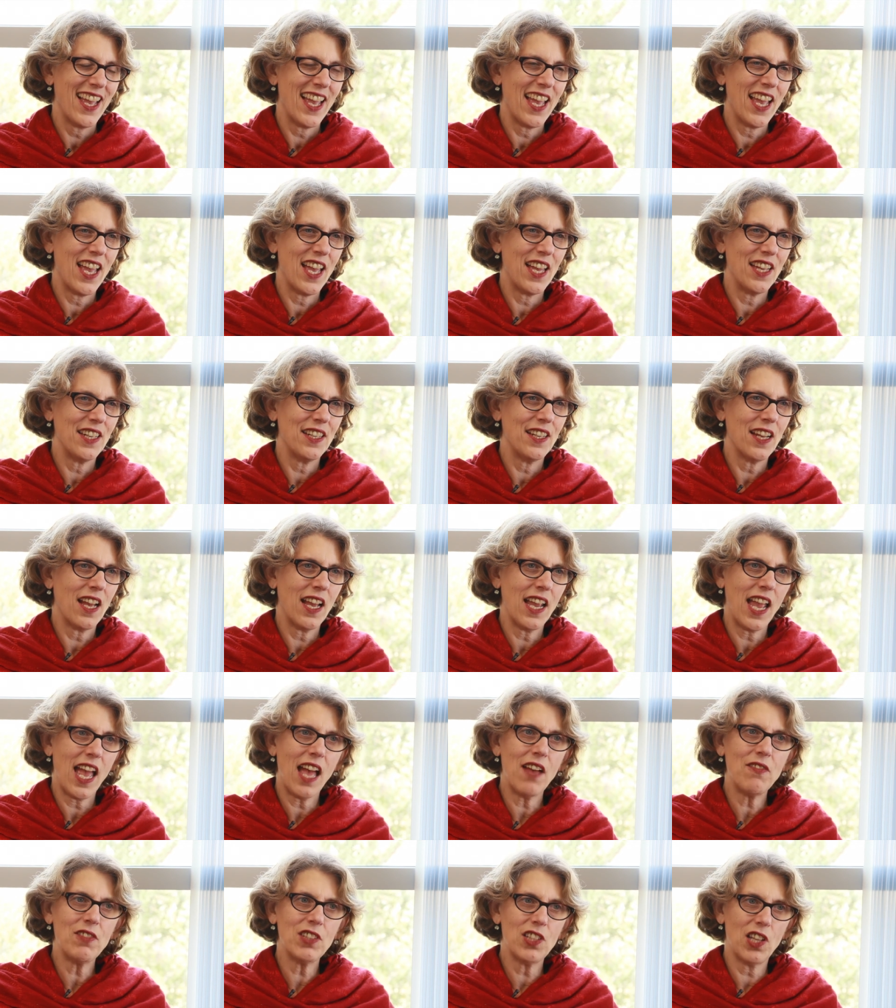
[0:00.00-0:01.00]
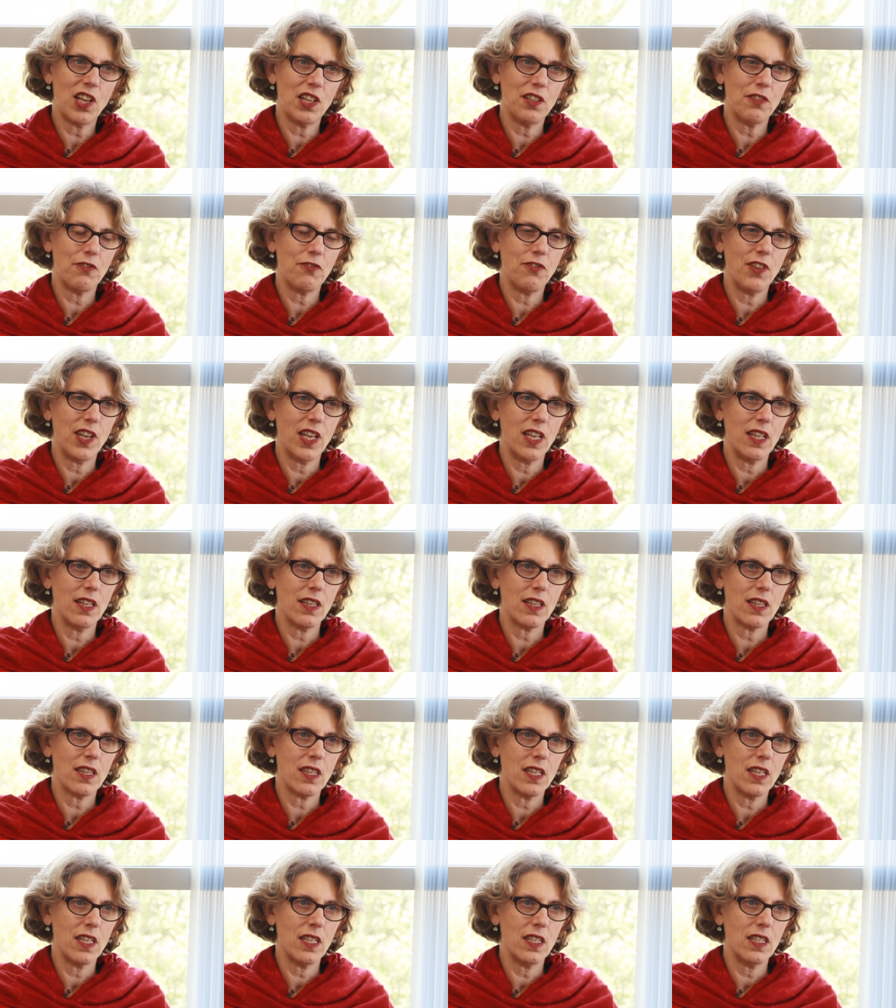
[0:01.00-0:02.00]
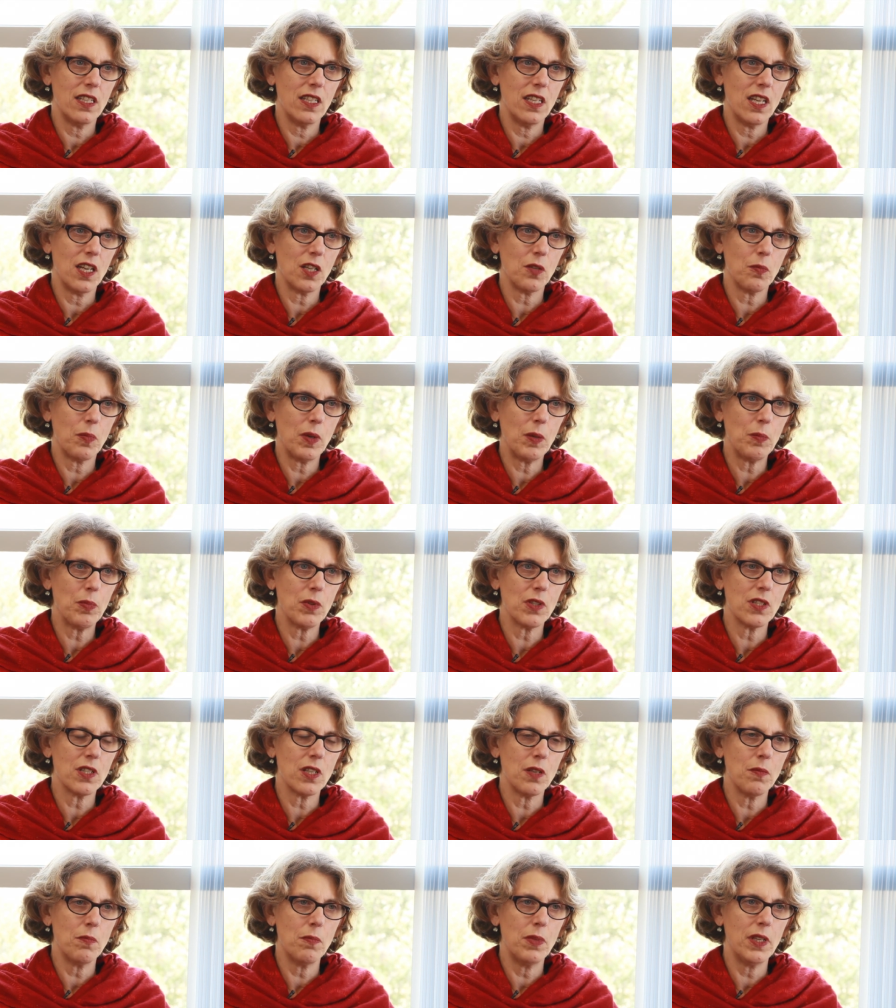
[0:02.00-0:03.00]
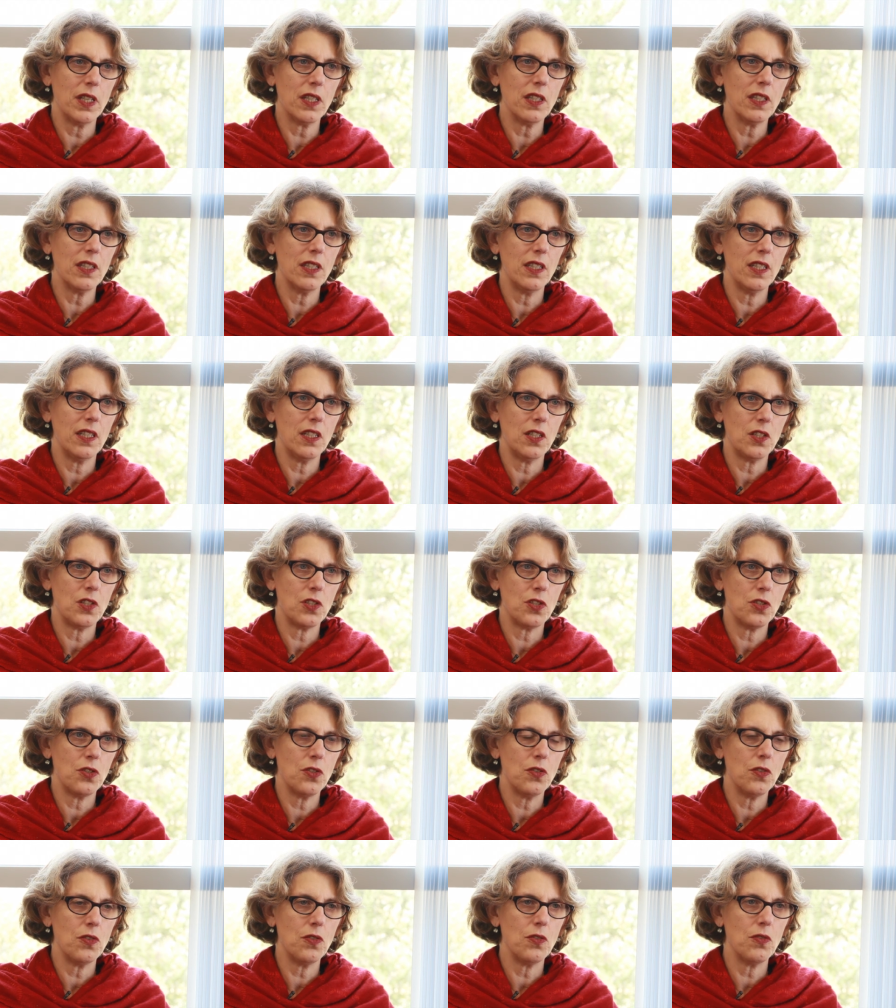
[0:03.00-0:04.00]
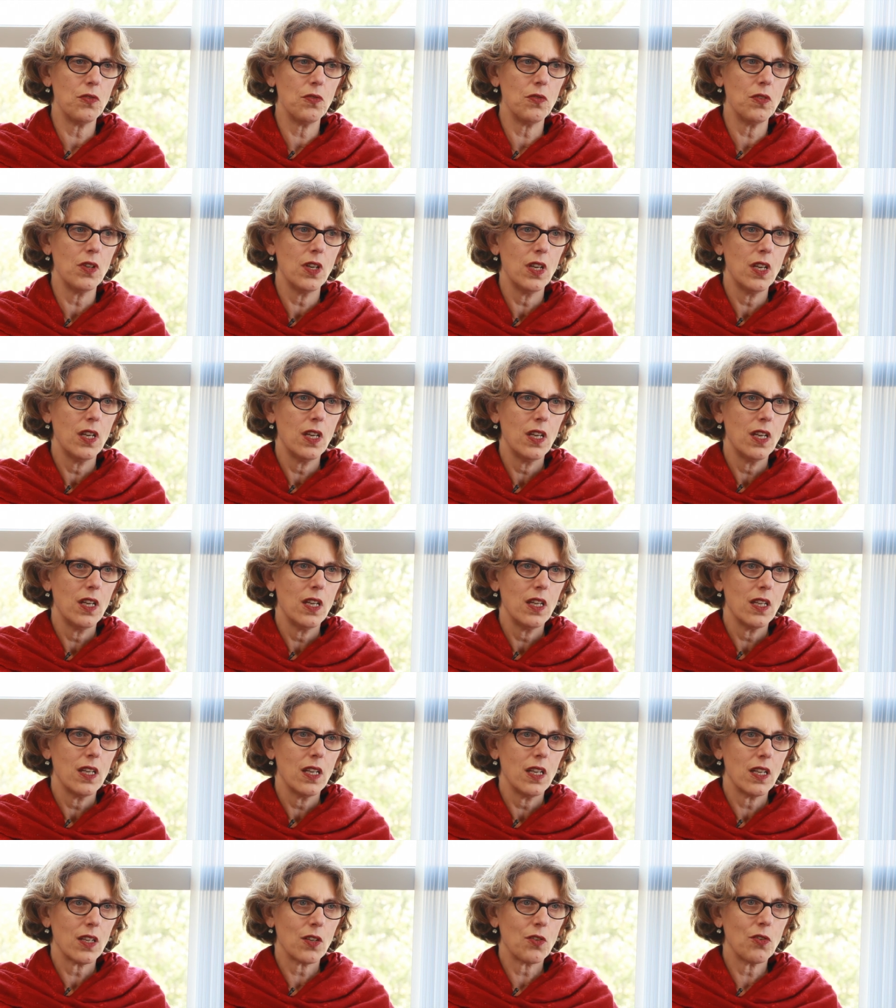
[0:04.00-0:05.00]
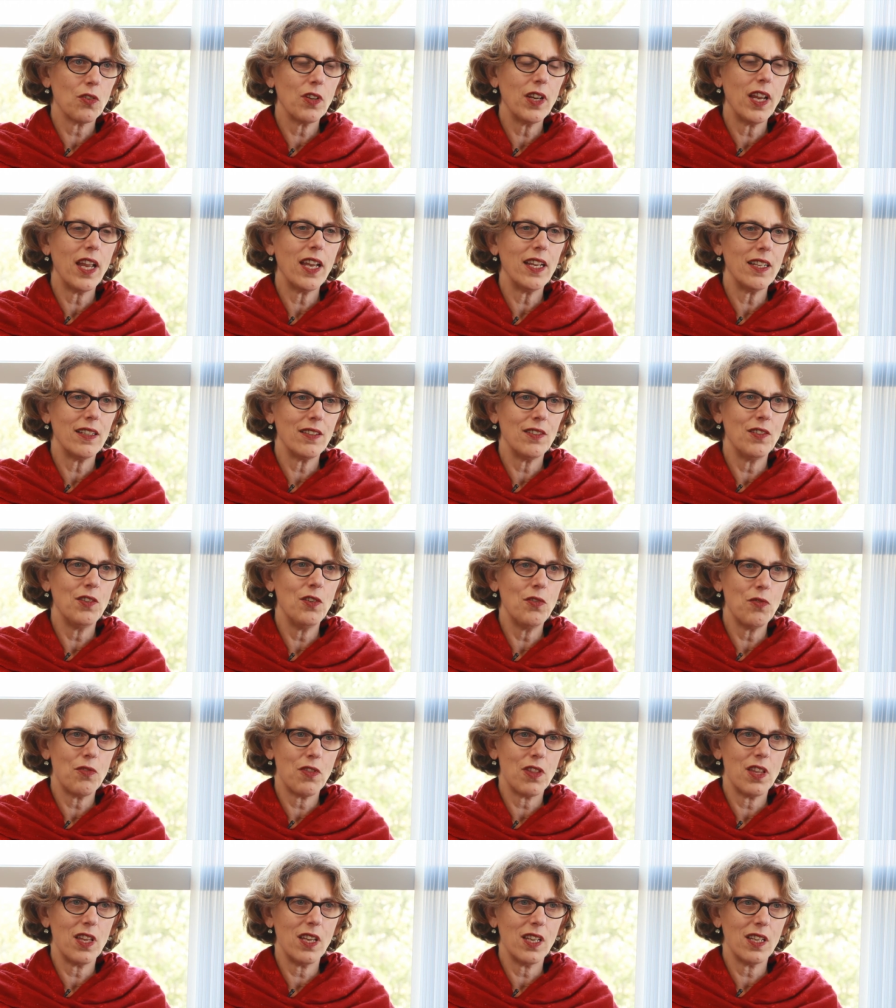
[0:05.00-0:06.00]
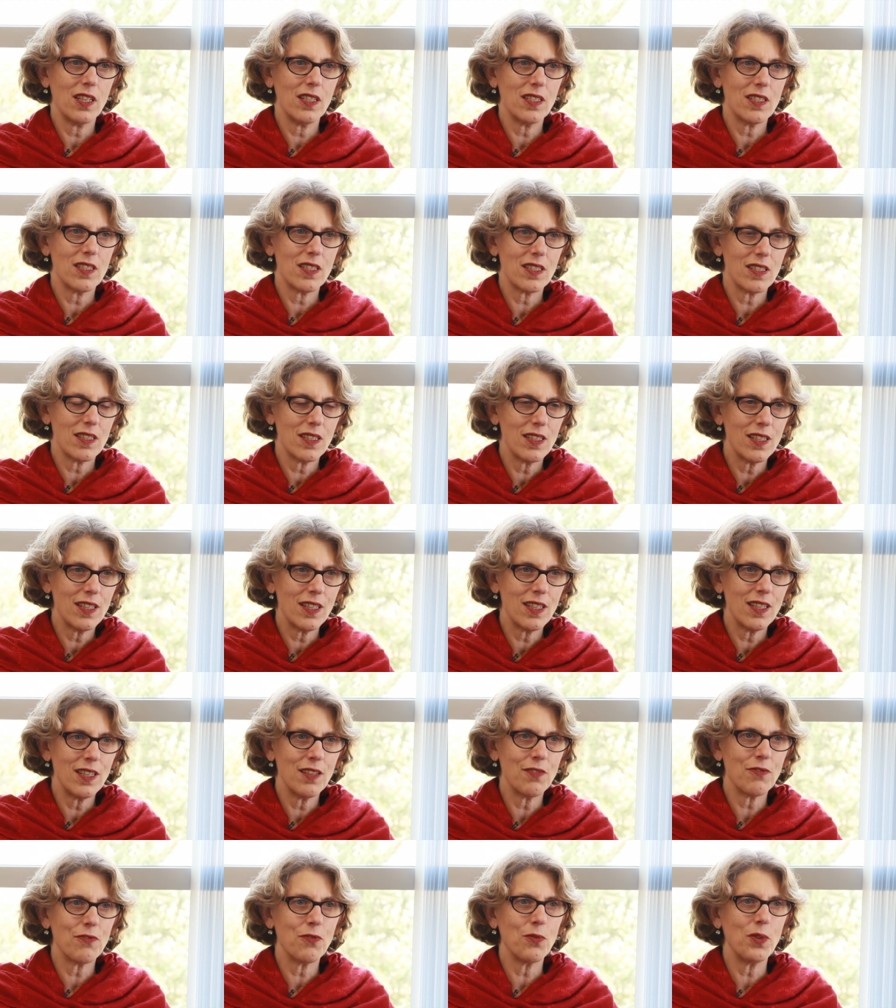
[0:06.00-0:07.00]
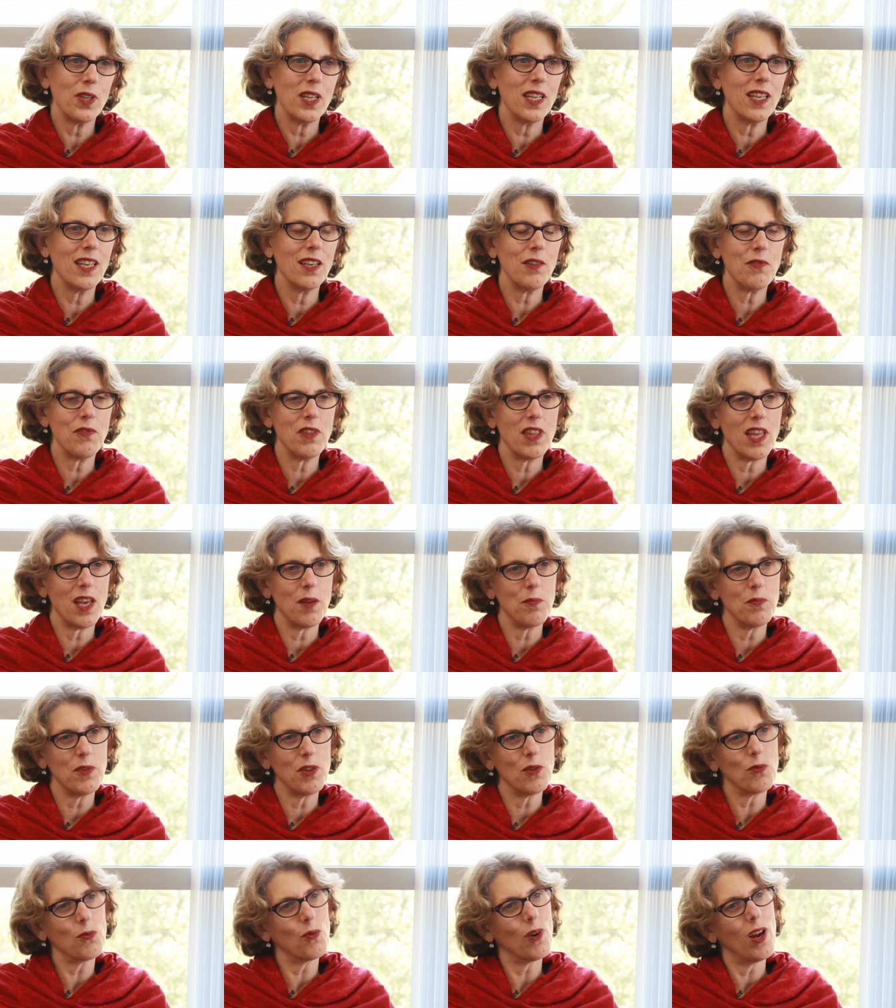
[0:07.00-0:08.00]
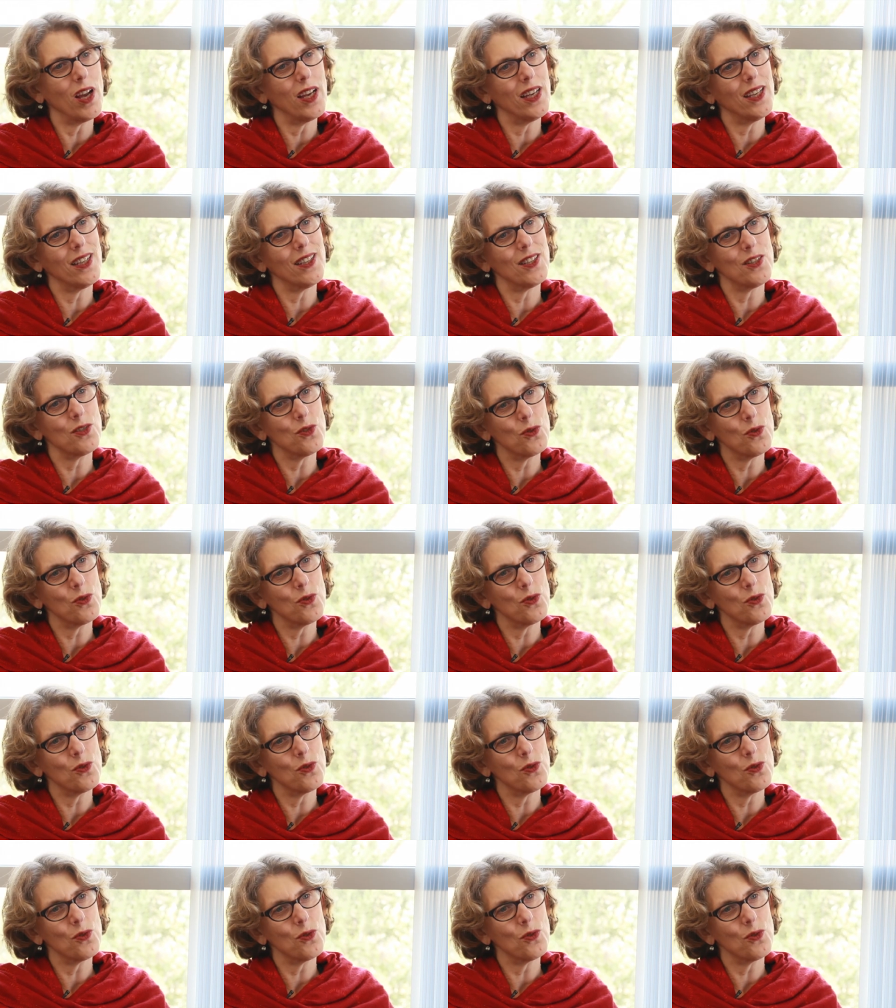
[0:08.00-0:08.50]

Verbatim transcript: And I have a lot of faith in young people's ability to create new things if we give them the right